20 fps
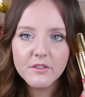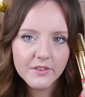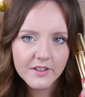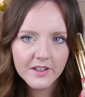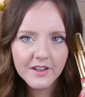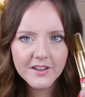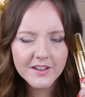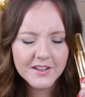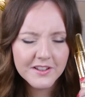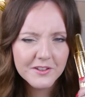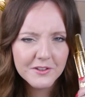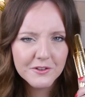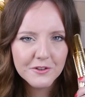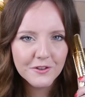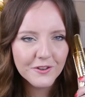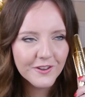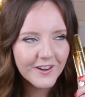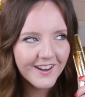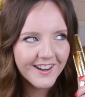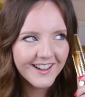think I'm going to
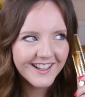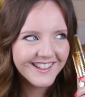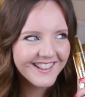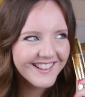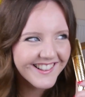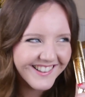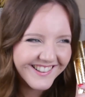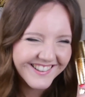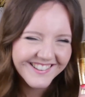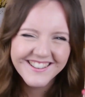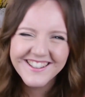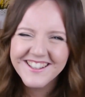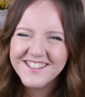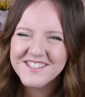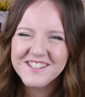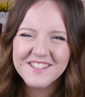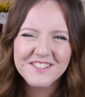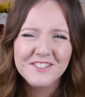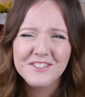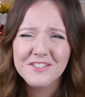cry.
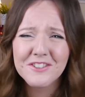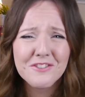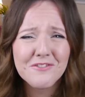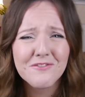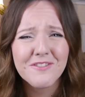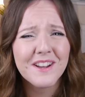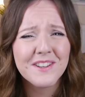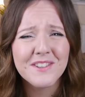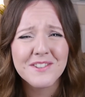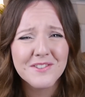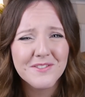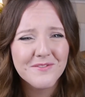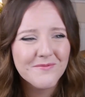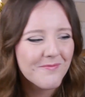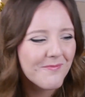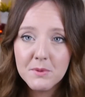That's so random.